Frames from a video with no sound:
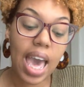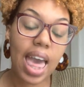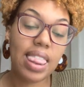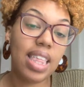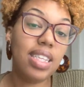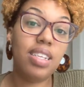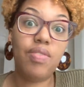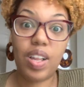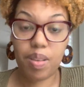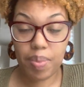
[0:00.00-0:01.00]
And then
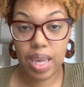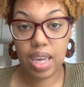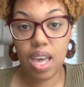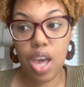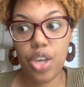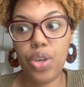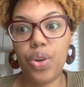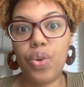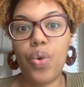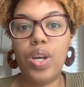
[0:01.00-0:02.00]
developing,
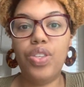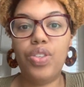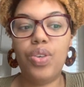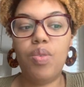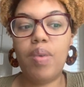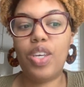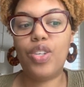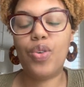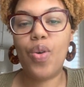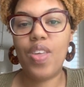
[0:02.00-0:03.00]
you're going to make
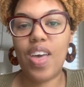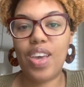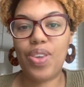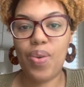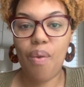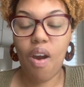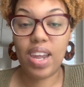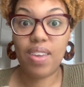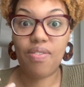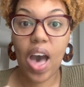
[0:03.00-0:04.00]
sure that you are
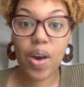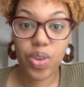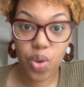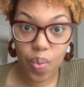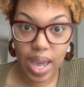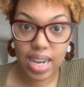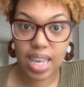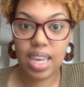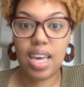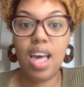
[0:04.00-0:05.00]

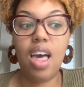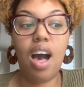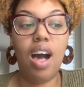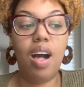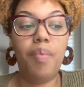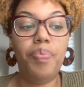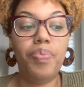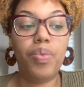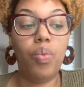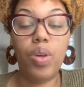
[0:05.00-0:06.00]
evaluating
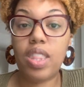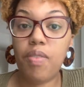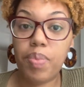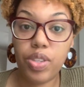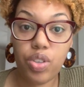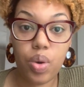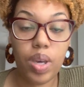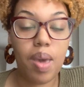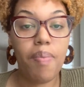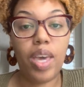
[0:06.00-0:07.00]
what they've been
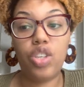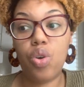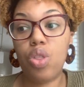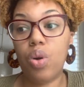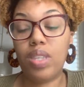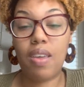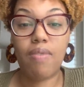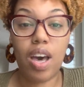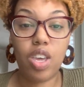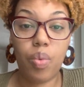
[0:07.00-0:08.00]
doing and make sure those
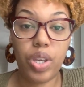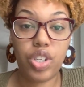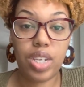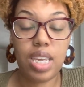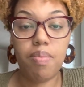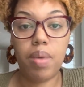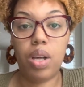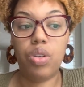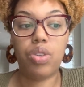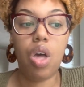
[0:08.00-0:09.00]
evaluation
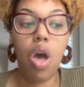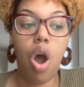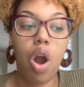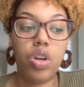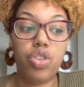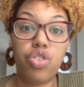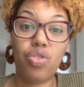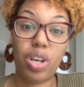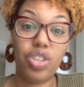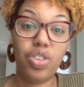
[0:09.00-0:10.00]
emails are
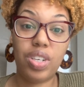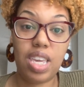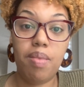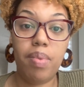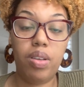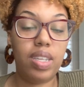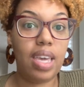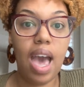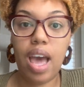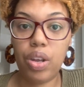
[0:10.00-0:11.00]
structured emails in
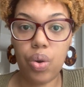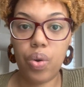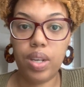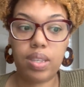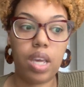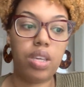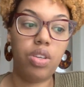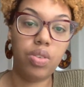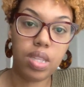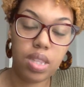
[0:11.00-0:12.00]
categories like
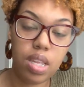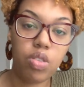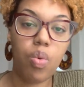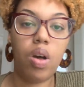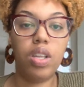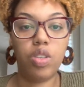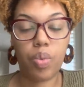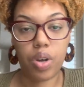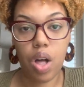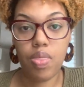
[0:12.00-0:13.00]
you did this well, let's
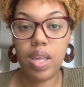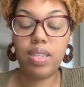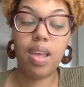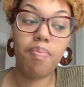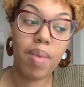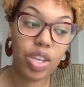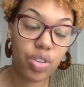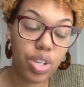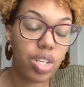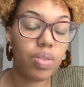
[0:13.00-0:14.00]
work on this, and make
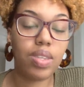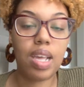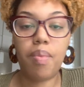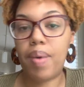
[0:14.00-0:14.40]
sure you don't sound